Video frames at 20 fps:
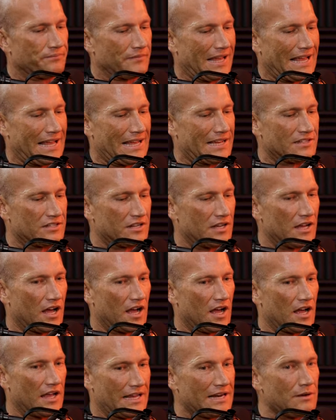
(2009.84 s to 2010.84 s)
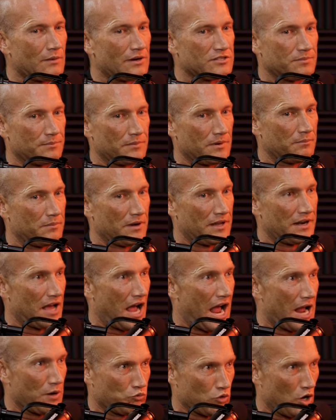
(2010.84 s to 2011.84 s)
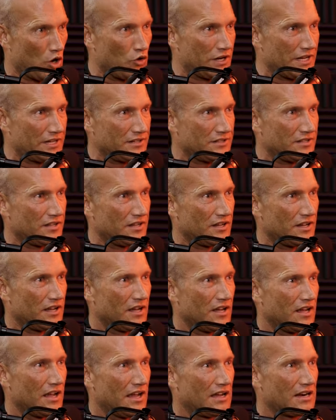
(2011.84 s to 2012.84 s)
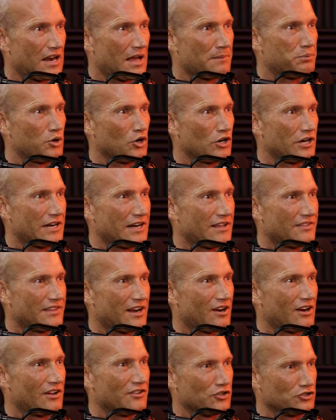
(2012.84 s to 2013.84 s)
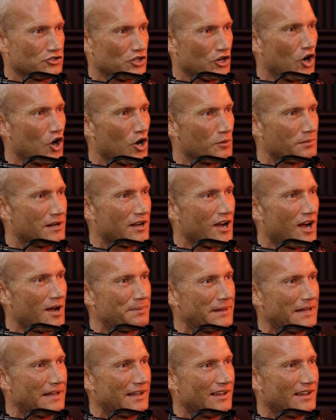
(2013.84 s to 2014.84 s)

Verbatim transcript: And anyways, but I wrote it and I put it in there and there's a carbon copy.